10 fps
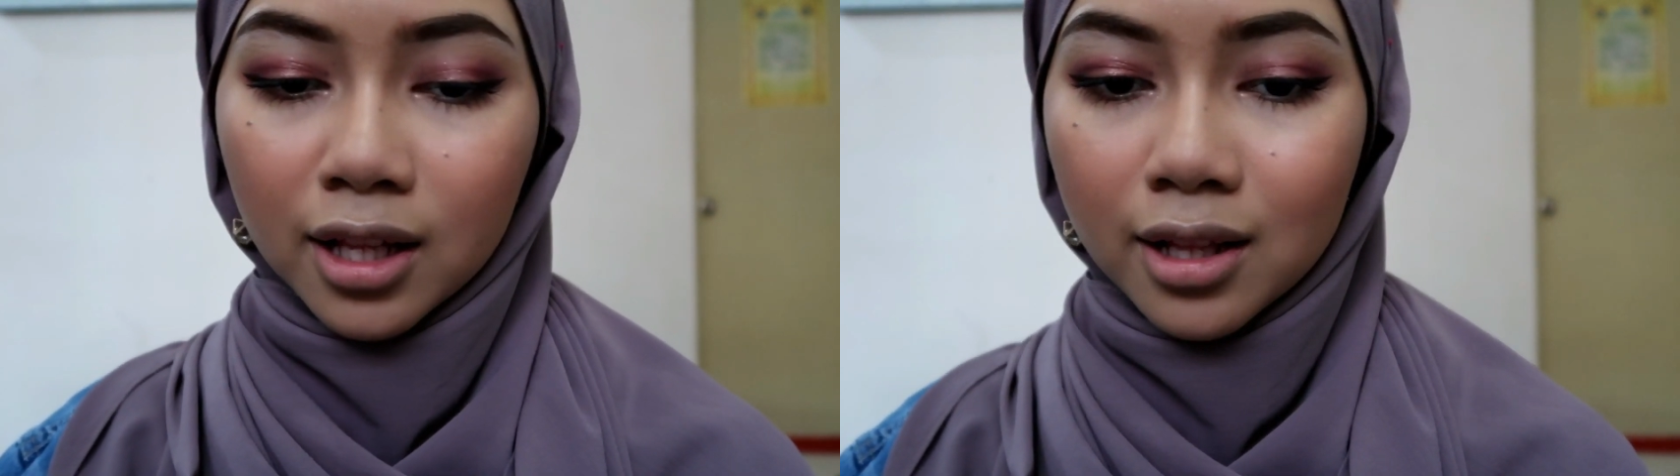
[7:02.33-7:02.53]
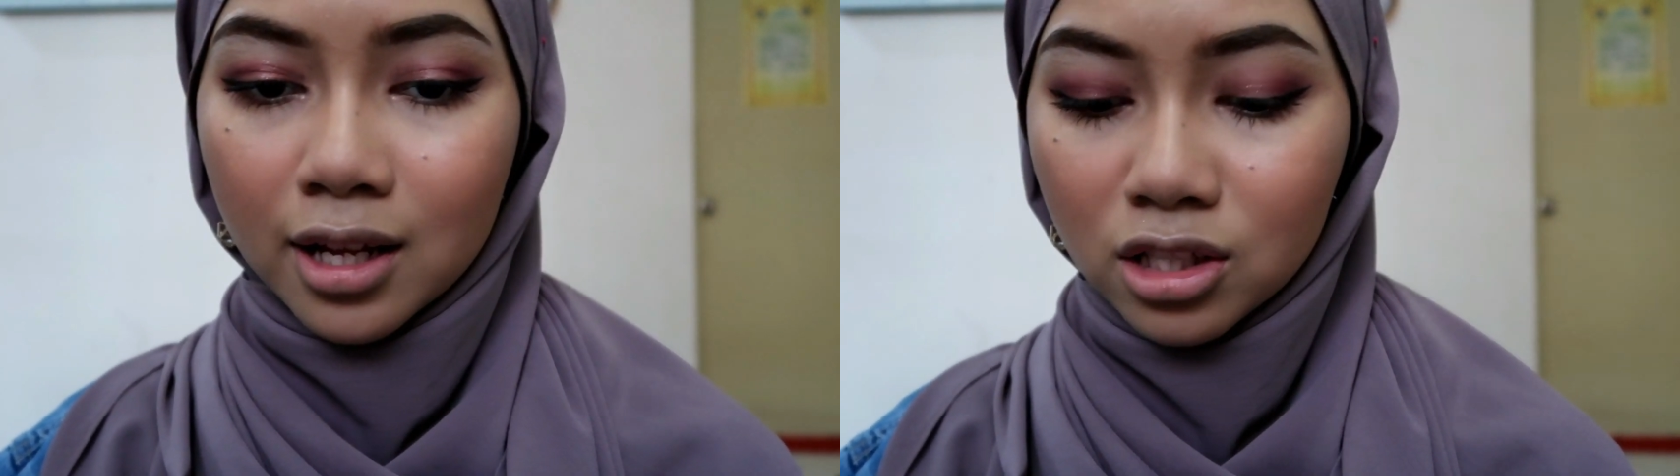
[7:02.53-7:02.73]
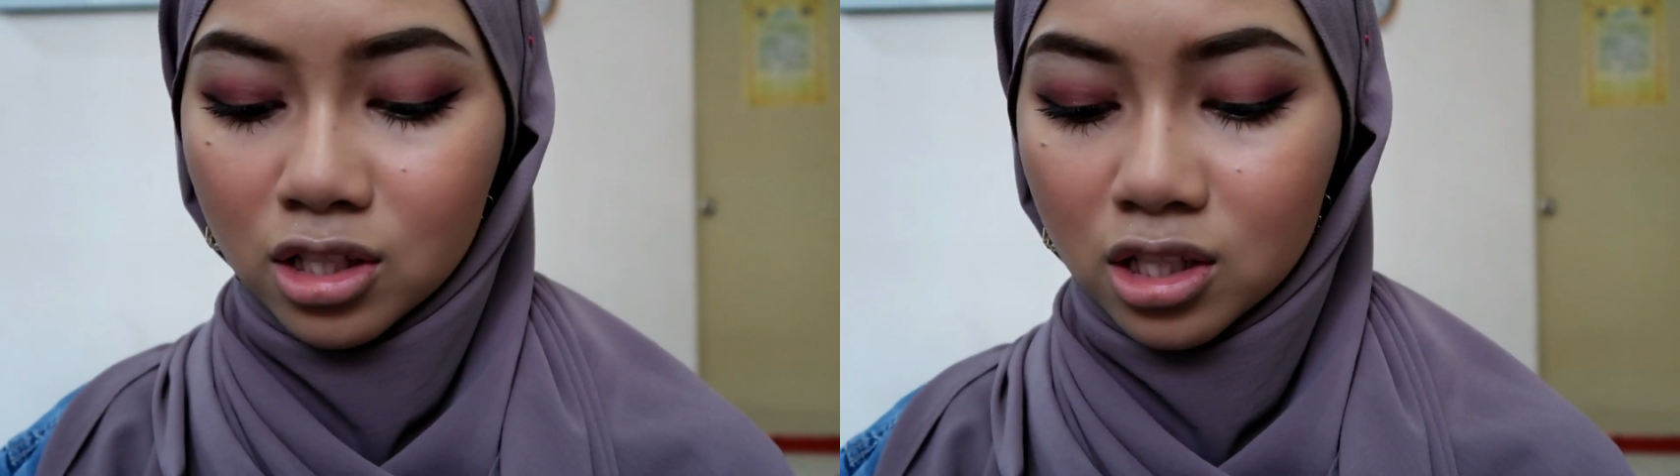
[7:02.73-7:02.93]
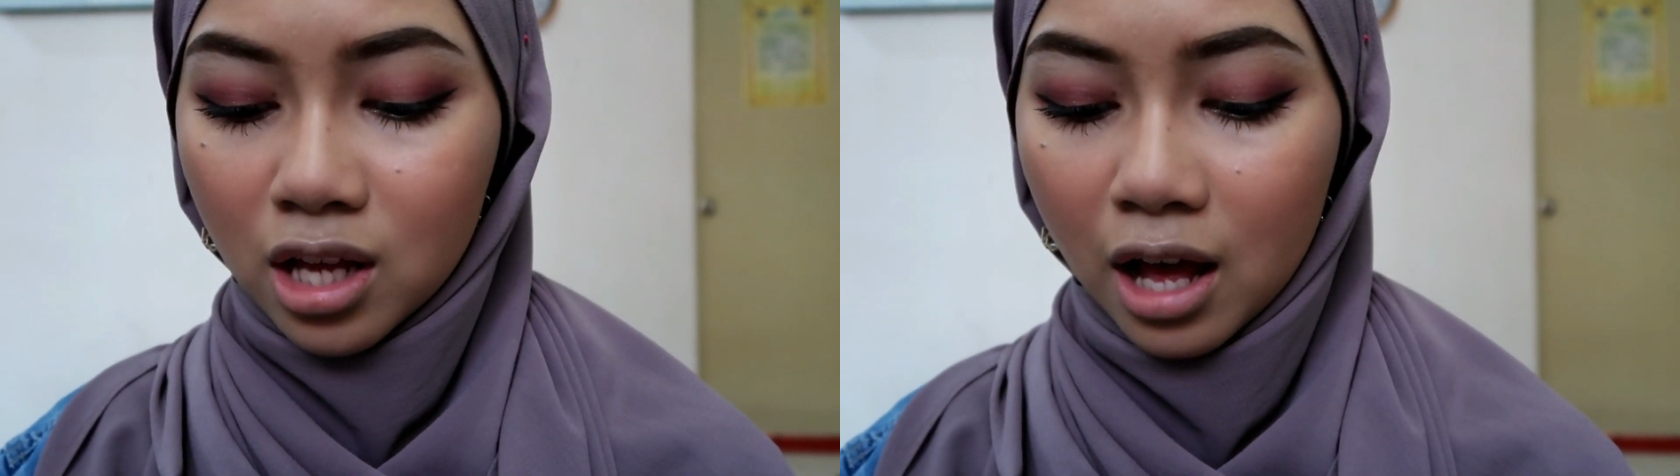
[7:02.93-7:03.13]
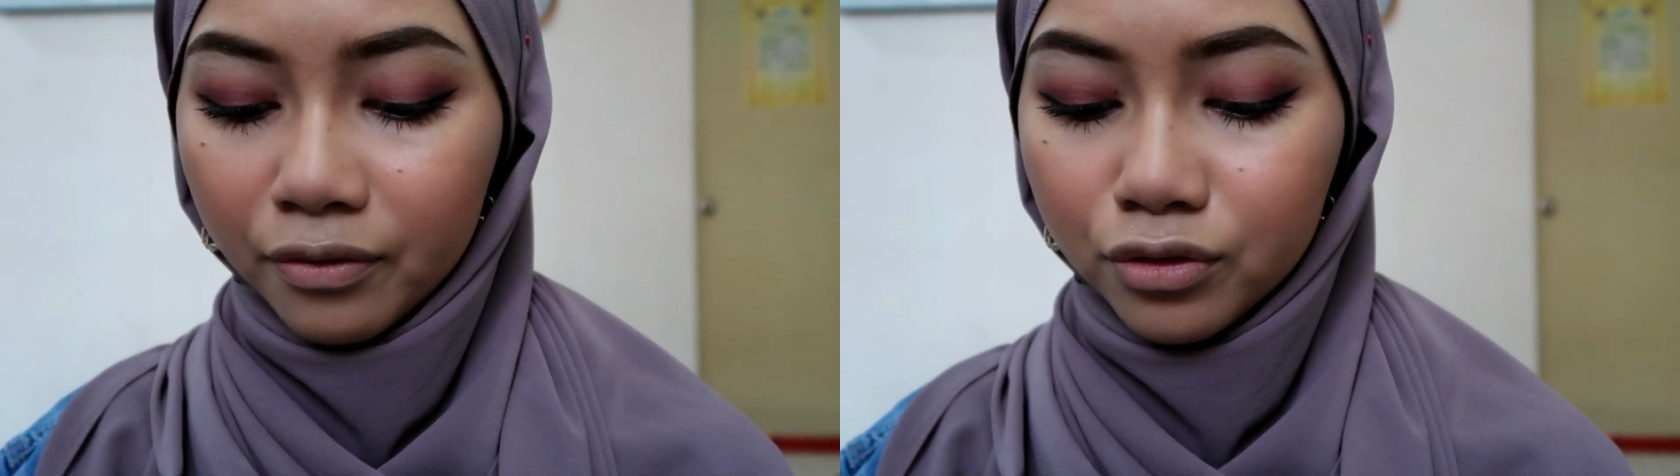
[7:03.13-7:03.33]
and I'll just
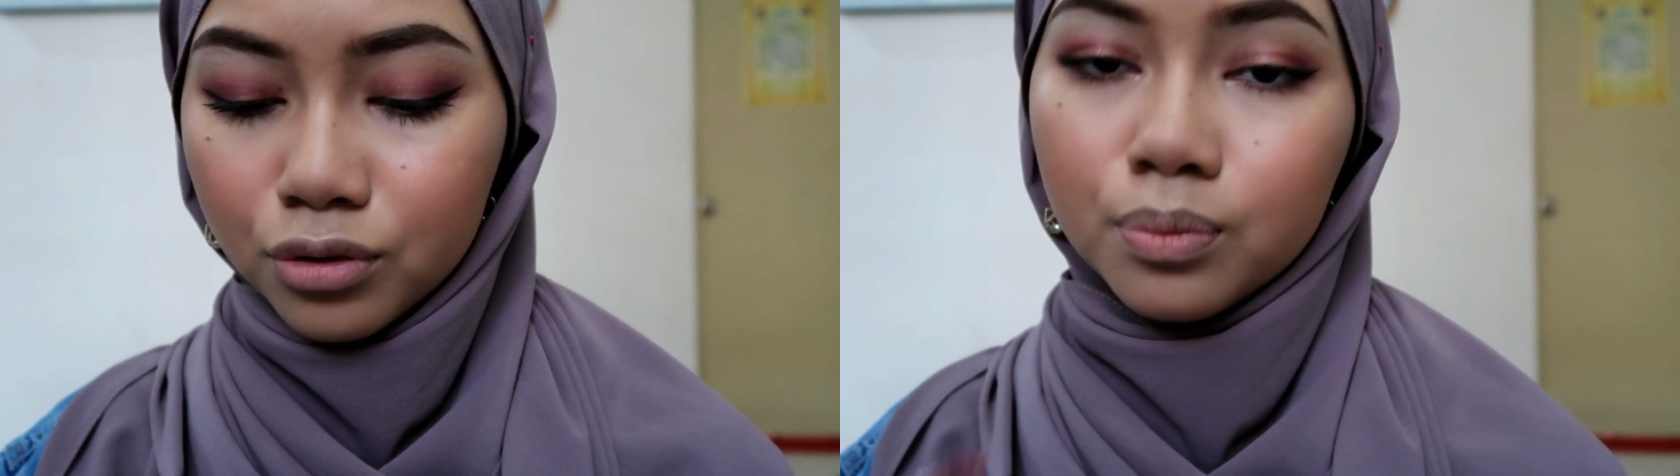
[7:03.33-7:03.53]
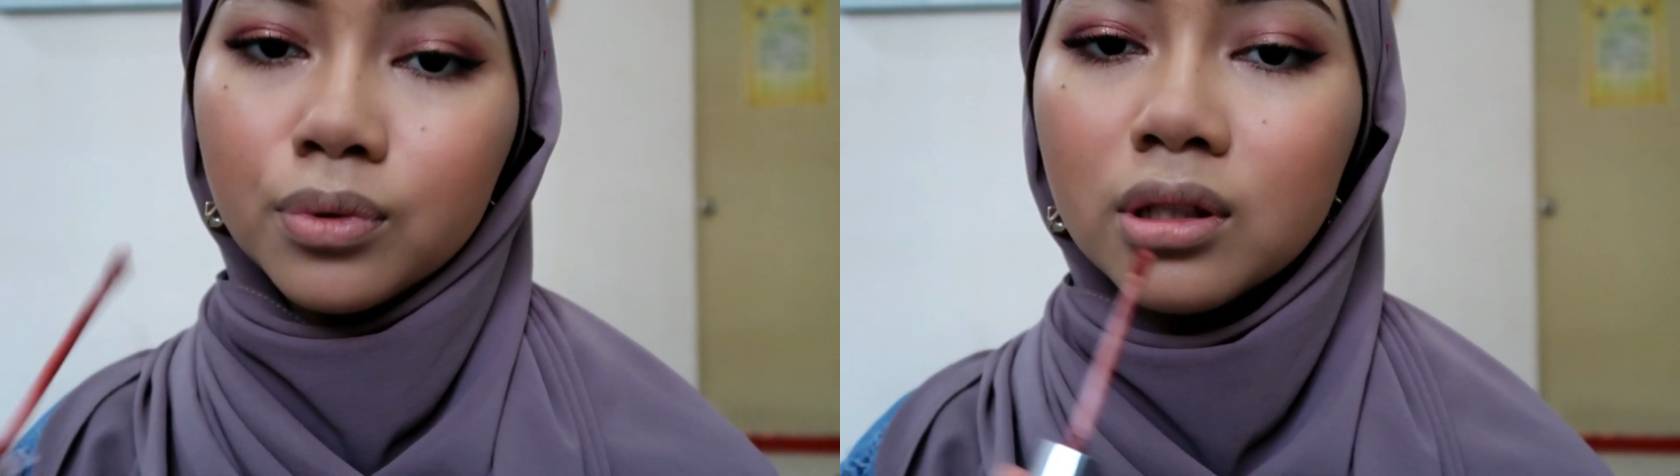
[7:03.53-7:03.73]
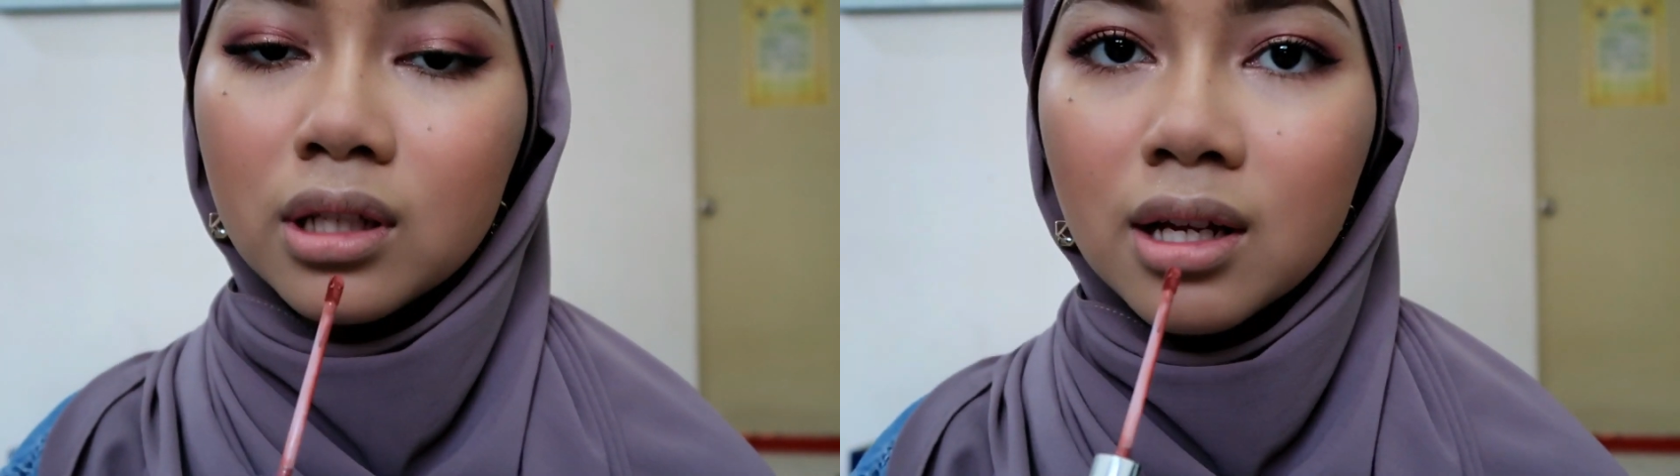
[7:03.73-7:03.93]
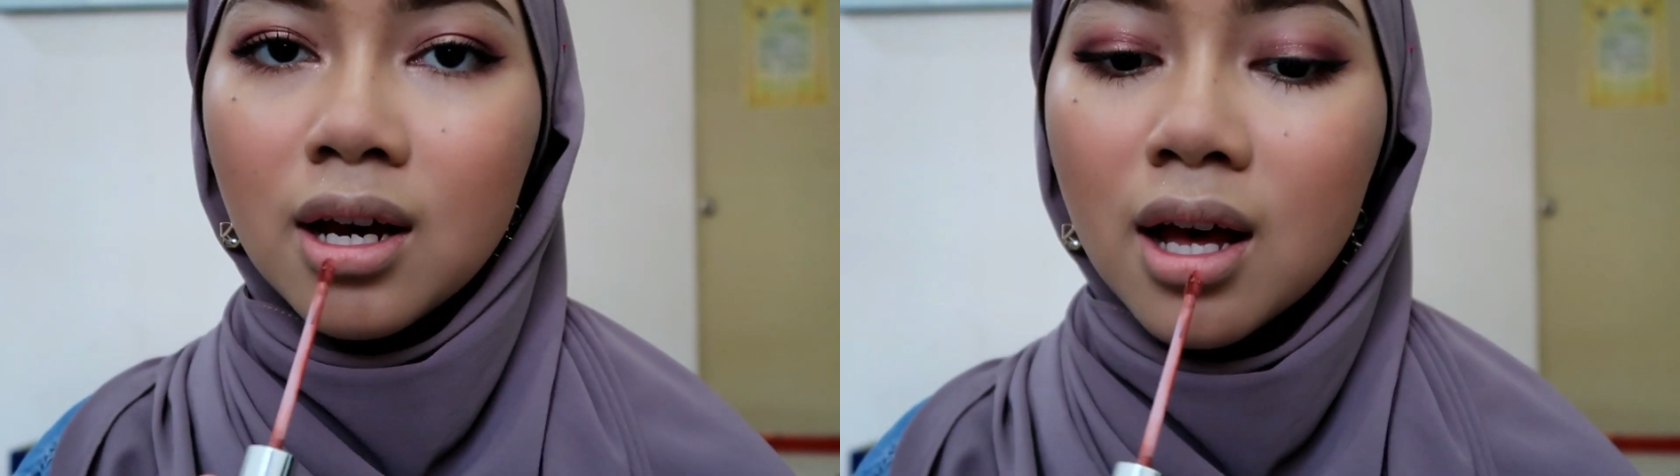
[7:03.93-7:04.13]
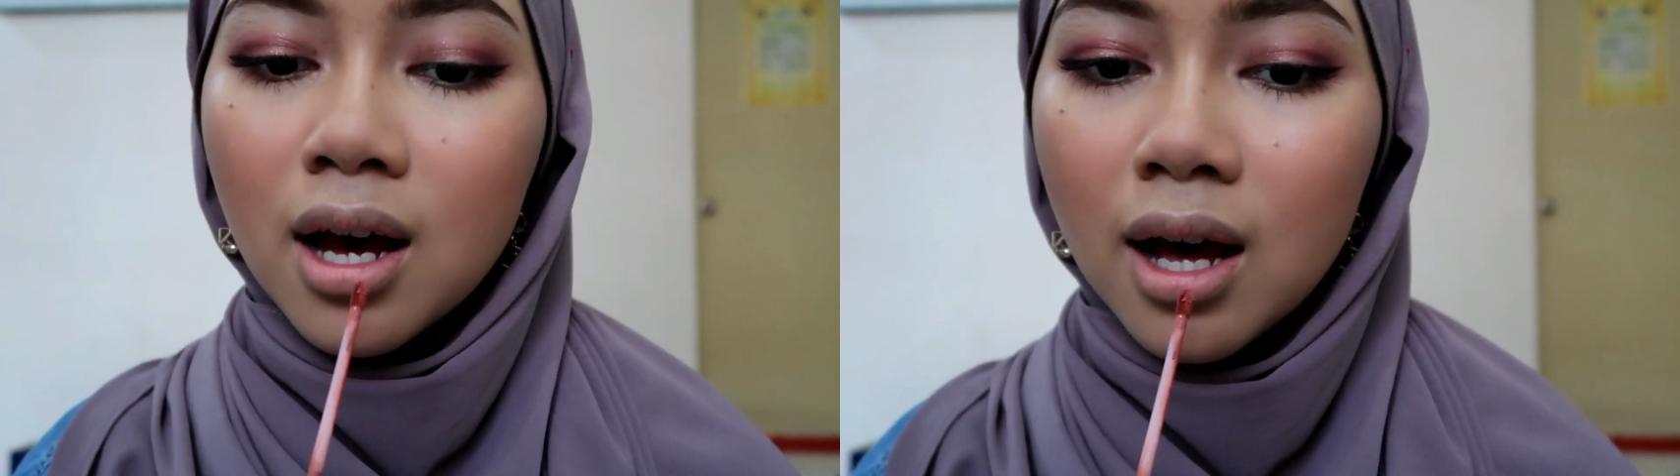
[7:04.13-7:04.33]
have to put it
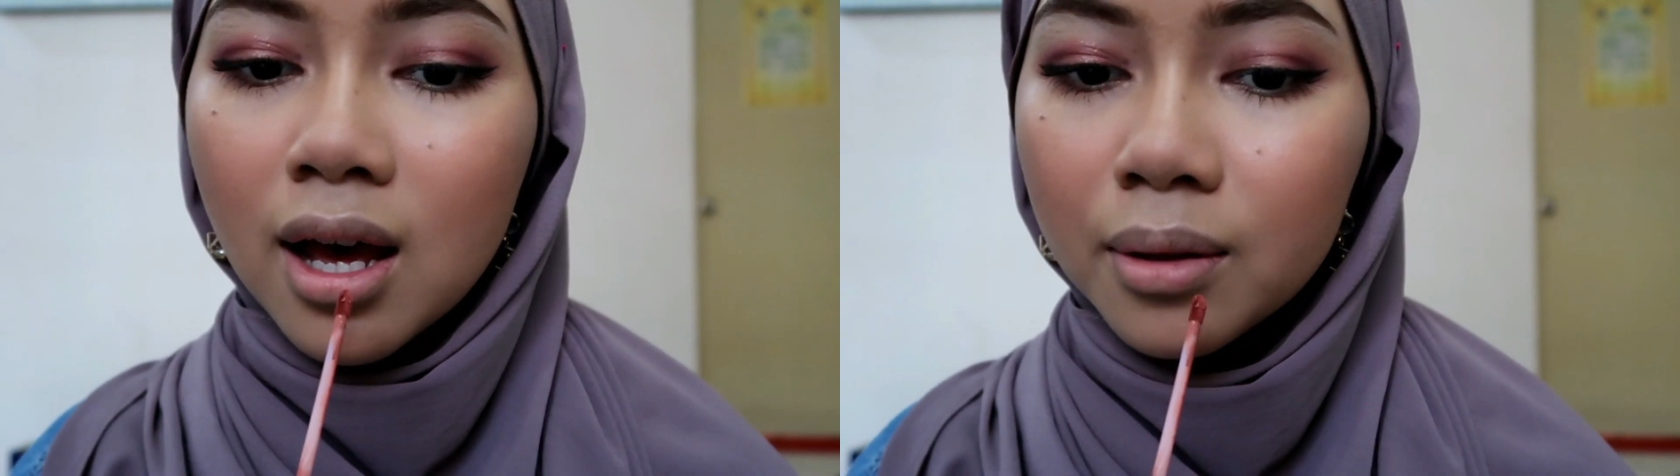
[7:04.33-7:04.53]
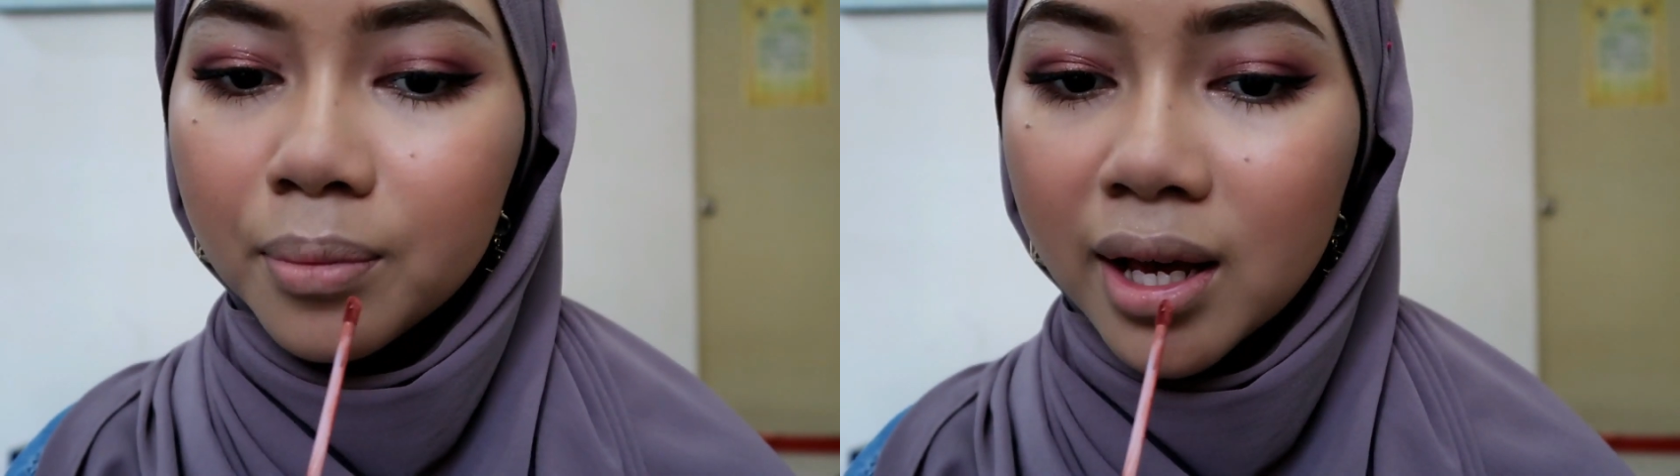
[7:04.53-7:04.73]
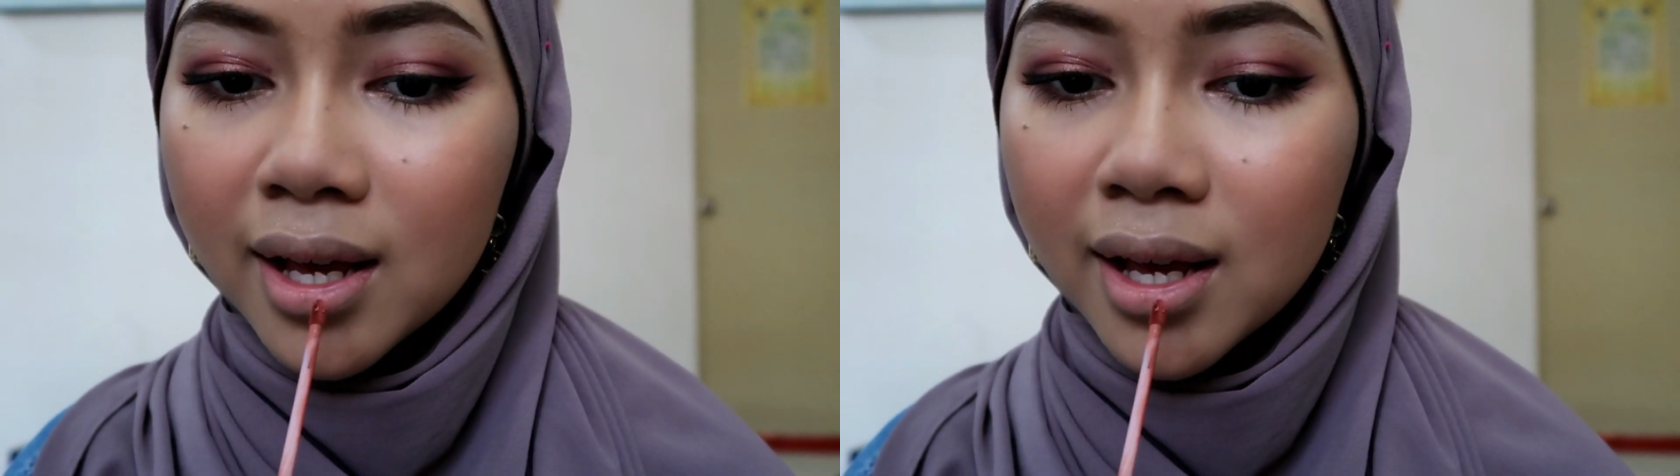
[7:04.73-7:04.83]
at my